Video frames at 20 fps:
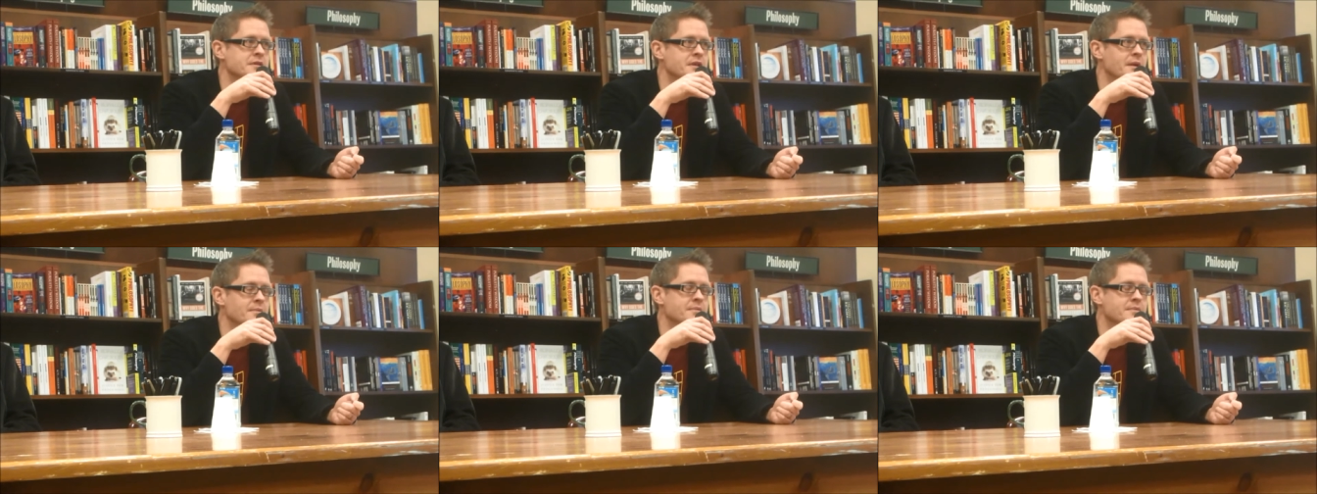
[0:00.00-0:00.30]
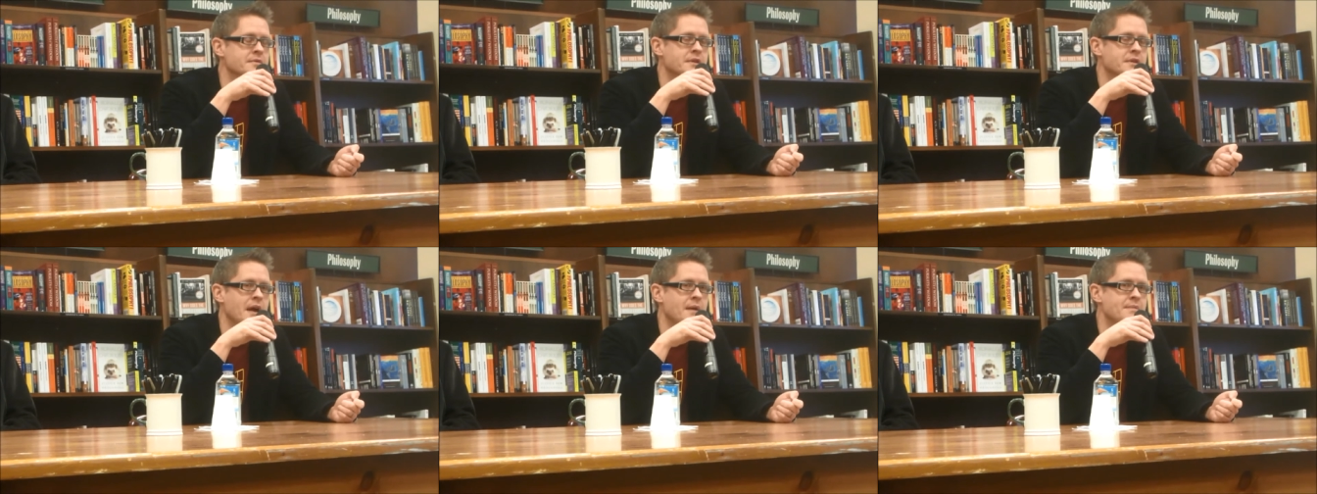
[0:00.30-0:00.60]

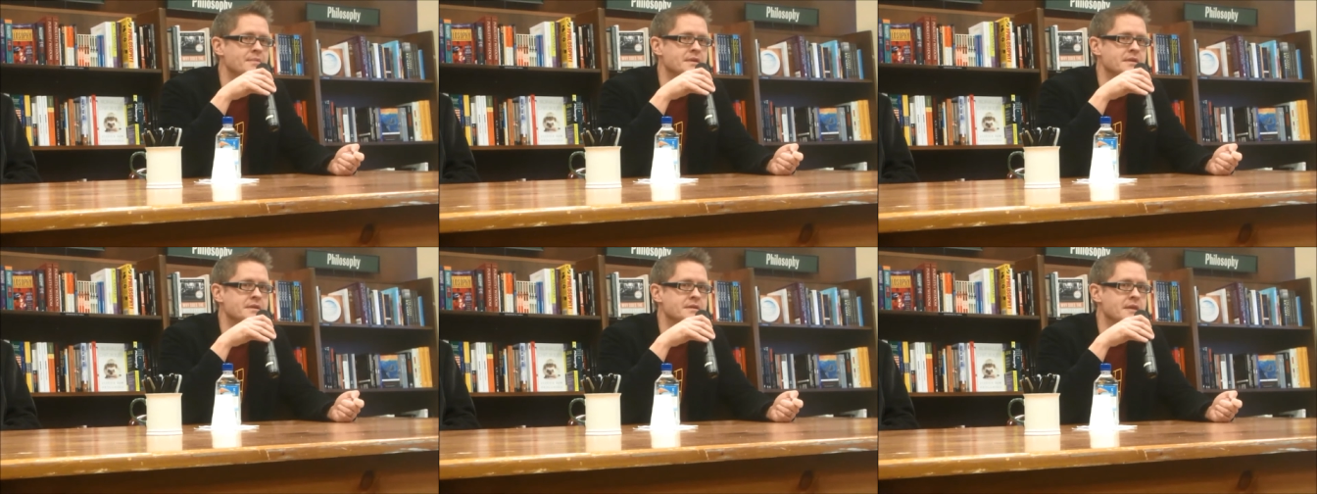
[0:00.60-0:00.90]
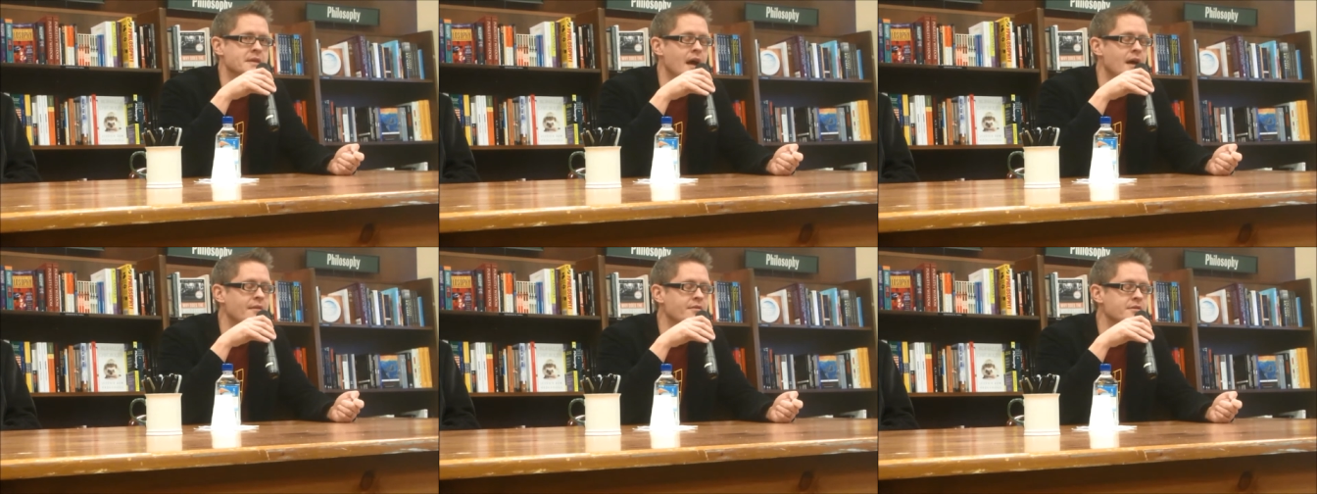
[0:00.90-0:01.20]
Sometimes it's
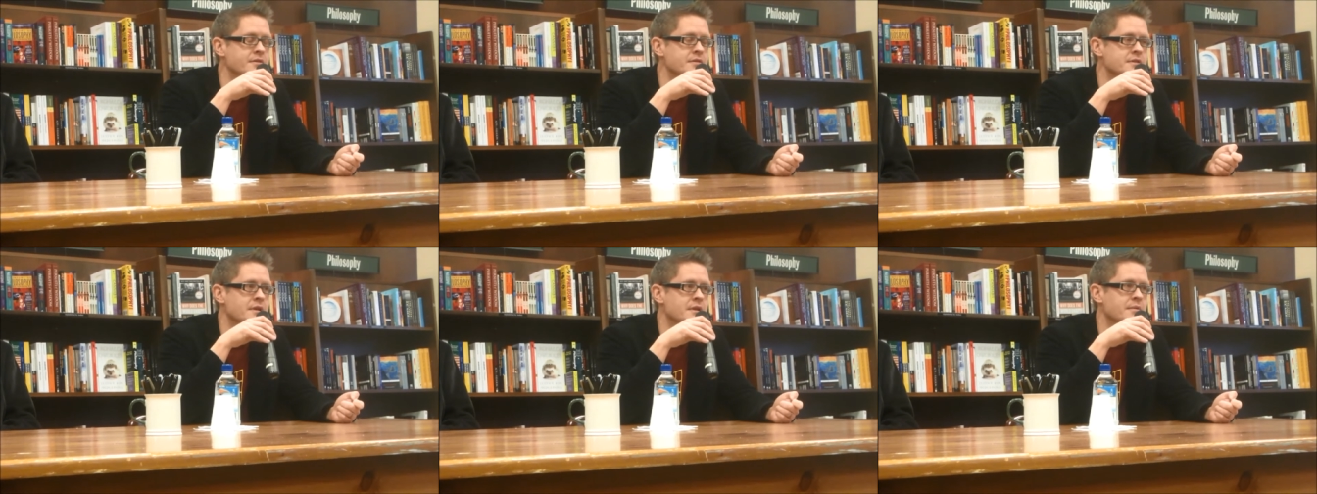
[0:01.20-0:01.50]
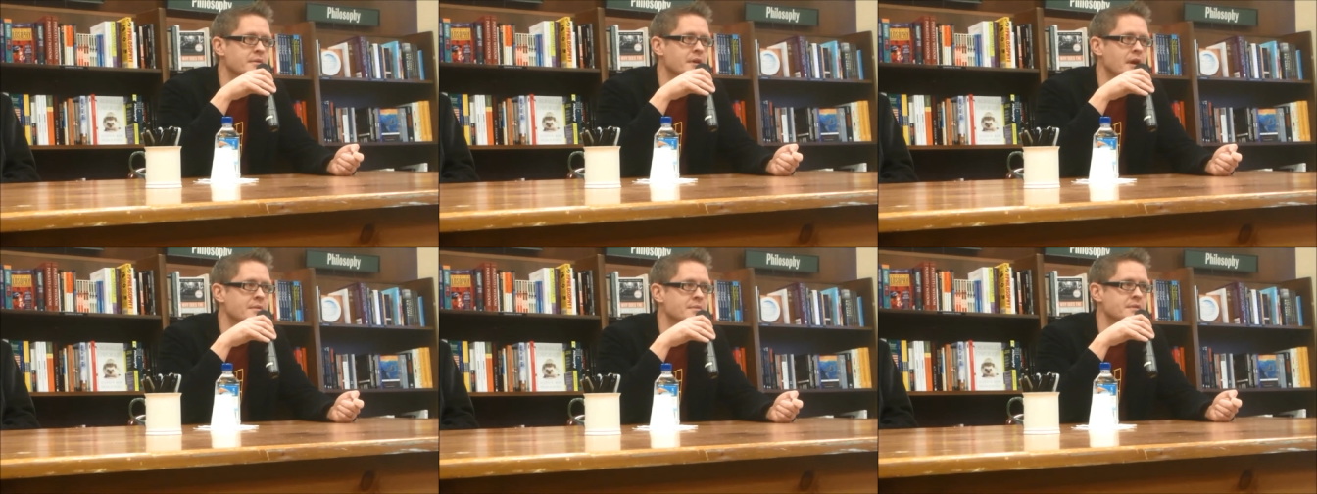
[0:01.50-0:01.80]
novels,
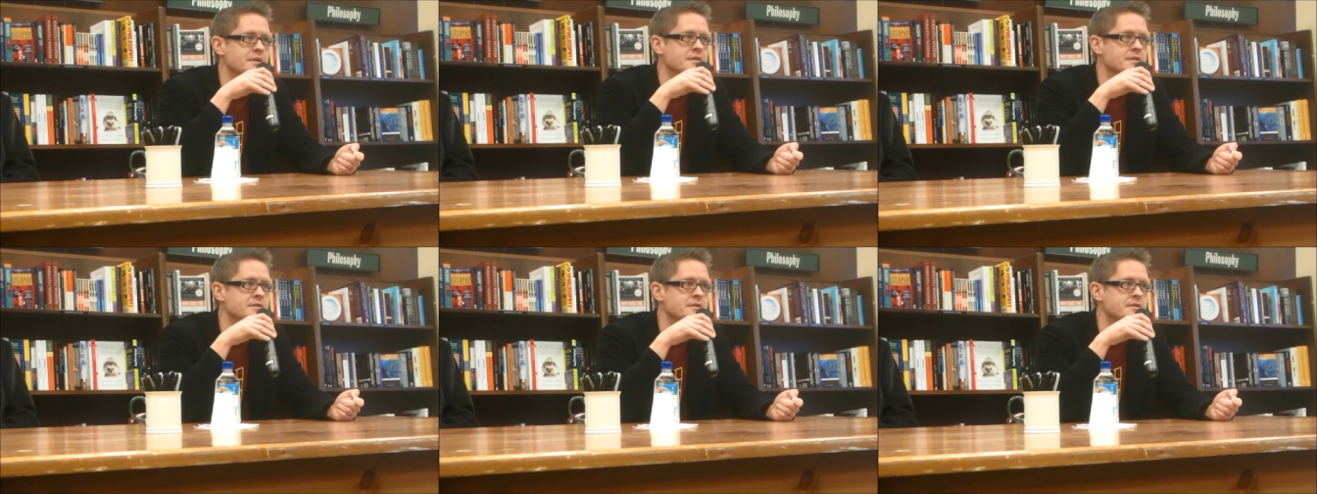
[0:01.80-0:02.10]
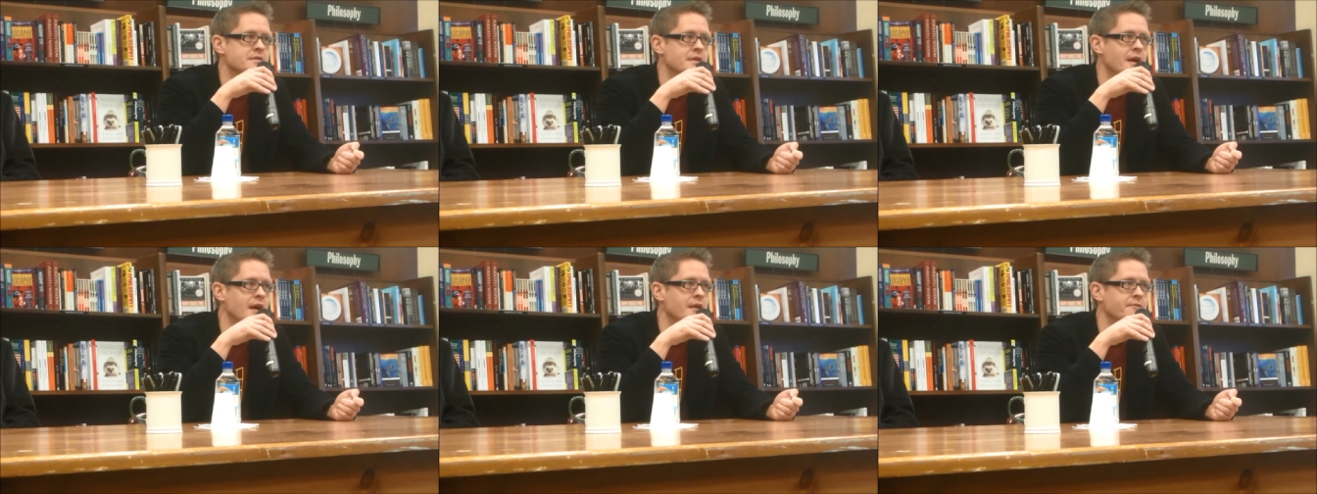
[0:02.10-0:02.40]
sometimes it's
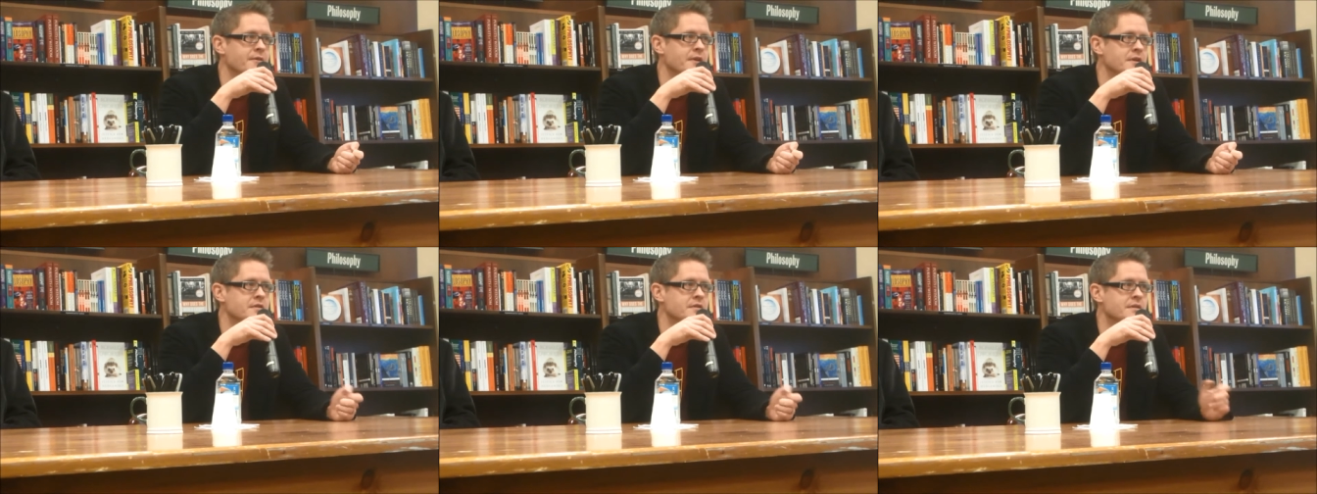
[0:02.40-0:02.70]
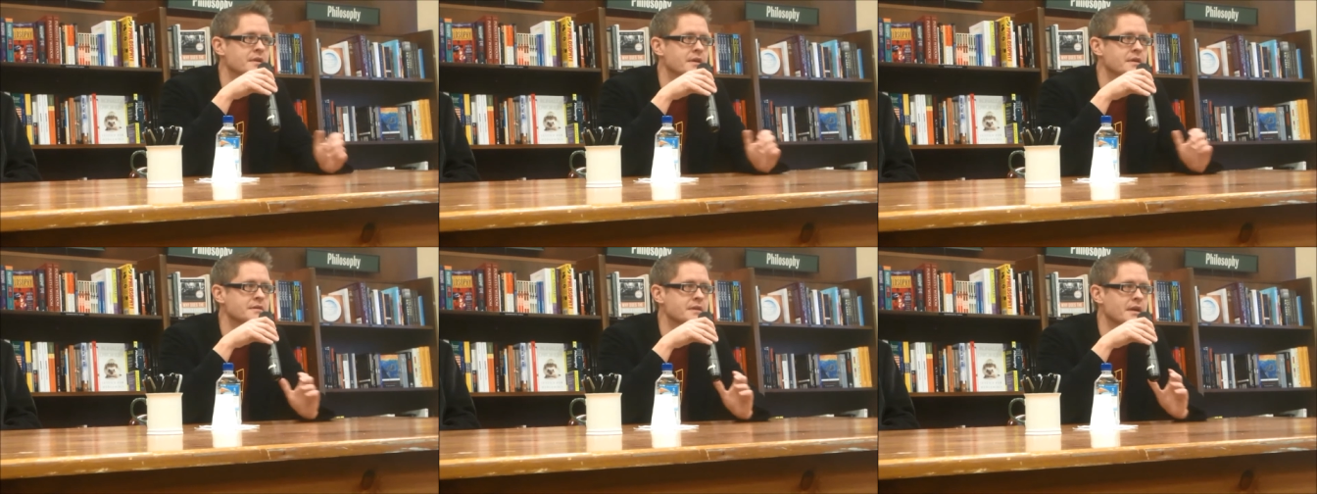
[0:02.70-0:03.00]
nonfiction
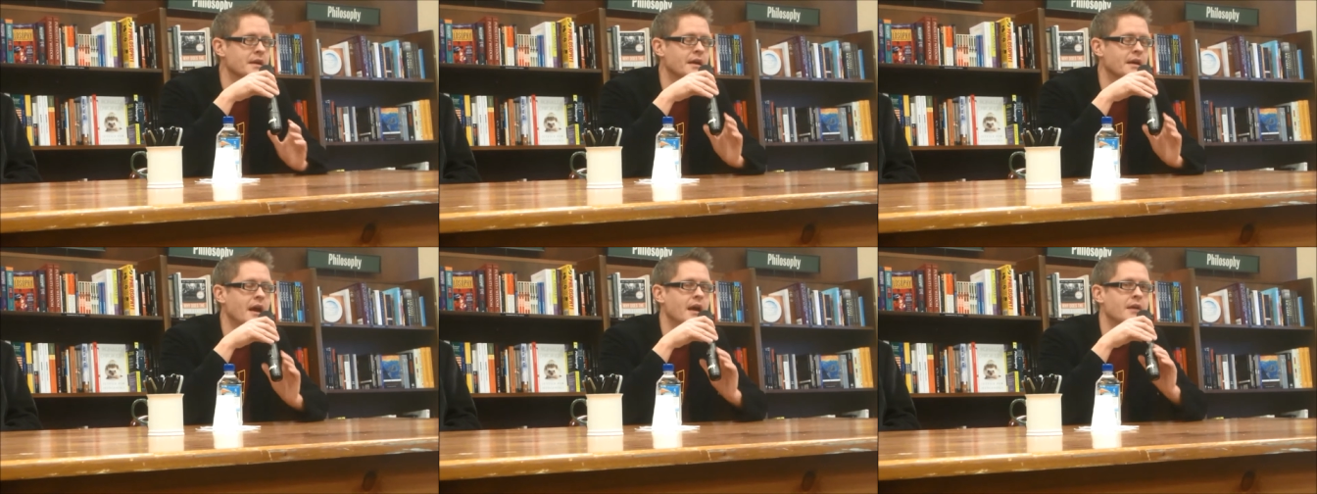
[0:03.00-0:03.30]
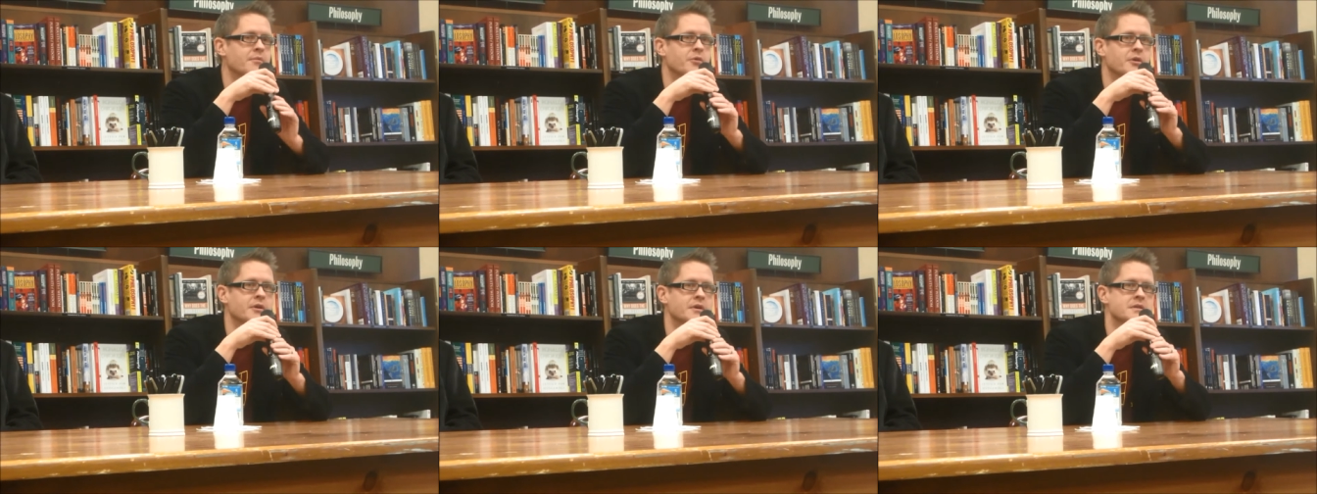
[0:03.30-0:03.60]
things like
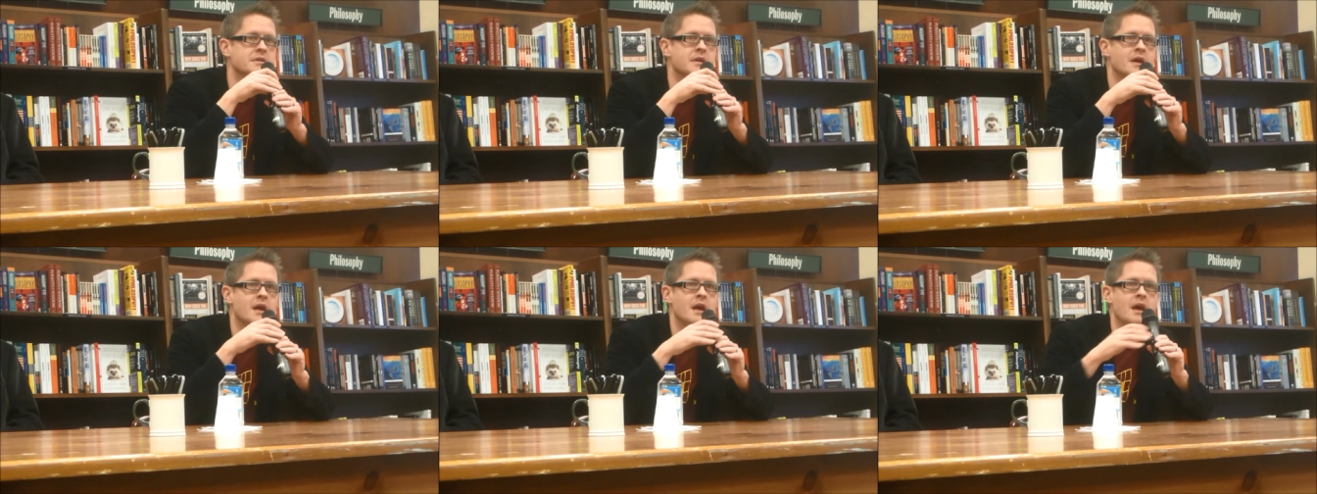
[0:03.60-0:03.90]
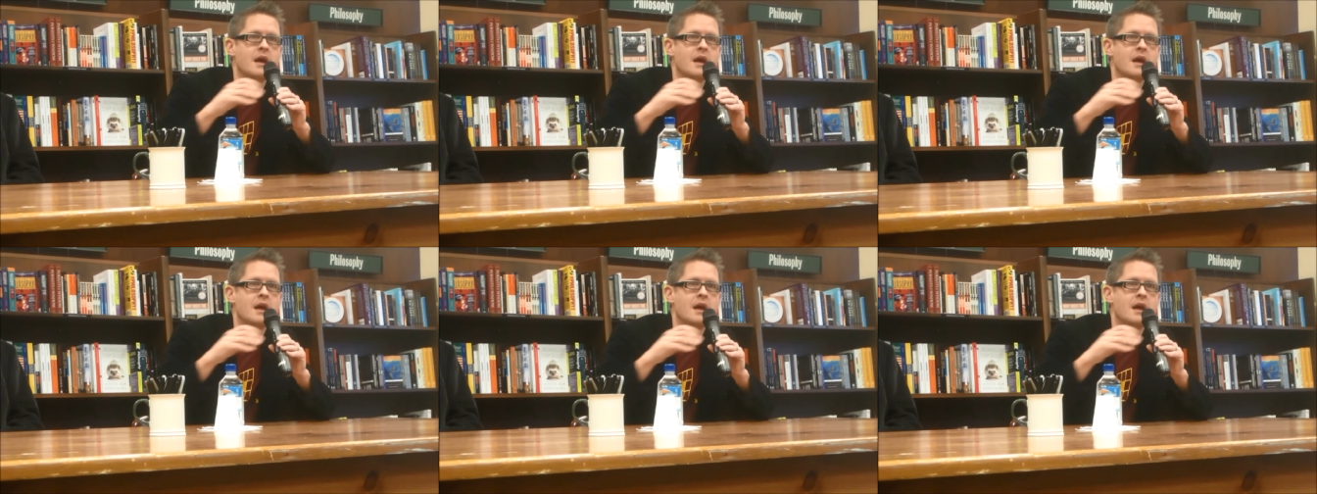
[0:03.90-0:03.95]
guidebooks,